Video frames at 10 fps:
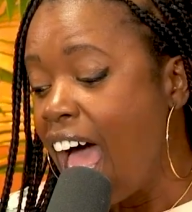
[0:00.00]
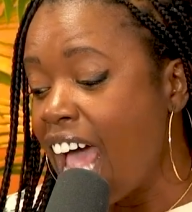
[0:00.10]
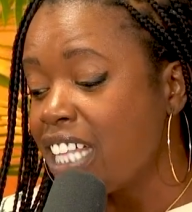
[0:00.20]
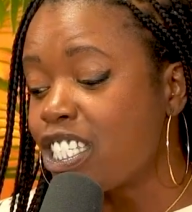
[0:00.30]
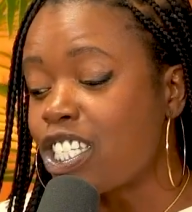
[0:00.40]

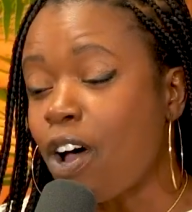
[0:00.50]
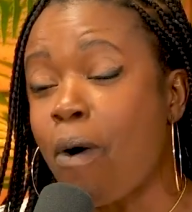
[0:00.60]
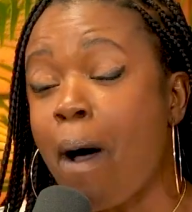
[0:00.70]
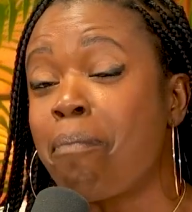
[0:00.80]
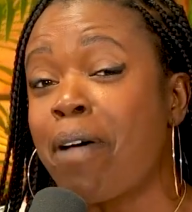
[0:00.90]
And
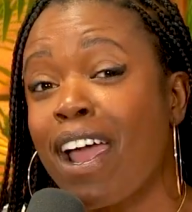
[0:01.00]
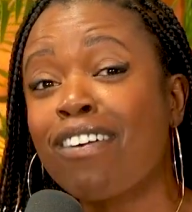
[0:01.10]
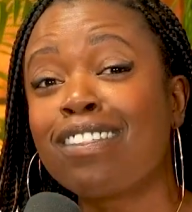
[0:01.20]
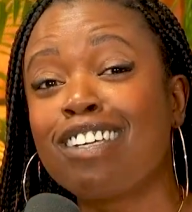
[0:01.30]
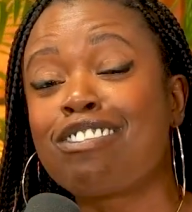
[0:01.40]
so
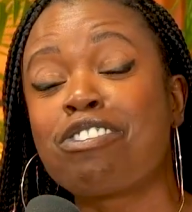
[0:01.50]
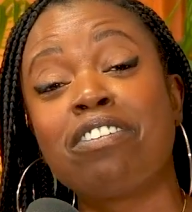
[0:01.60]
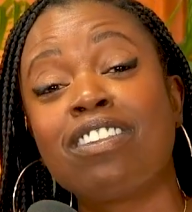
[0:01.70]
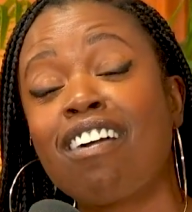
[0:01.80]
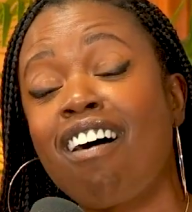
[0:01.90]
apparently
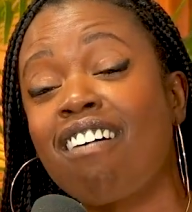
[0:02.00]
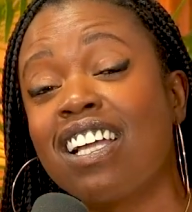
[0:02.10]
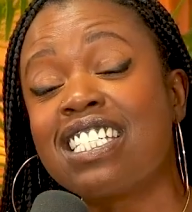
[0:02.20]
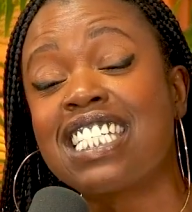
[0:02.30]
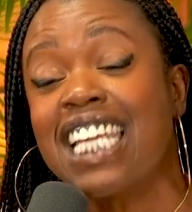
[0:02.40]
during the
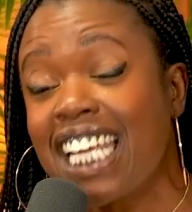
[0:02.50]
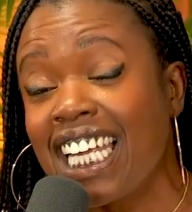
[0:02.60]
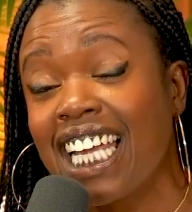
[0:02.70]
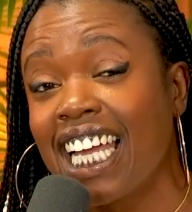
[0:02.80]
RNC,